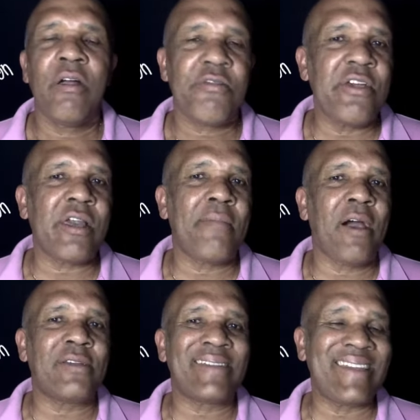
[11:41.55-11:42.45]
think
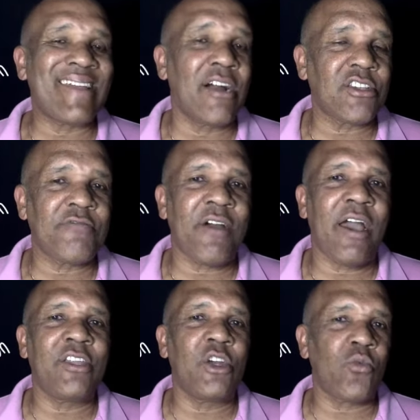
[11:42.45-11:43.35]
about
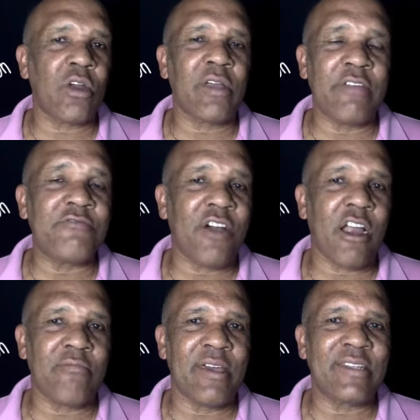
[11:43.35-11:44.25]
detoxifying your work
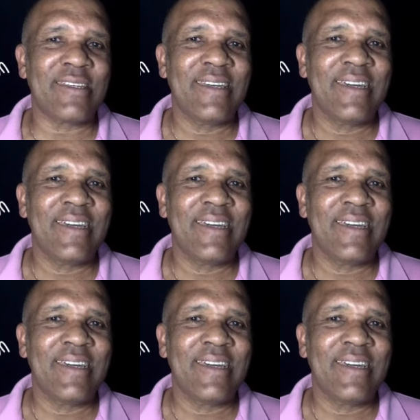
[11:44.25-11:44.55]
environment.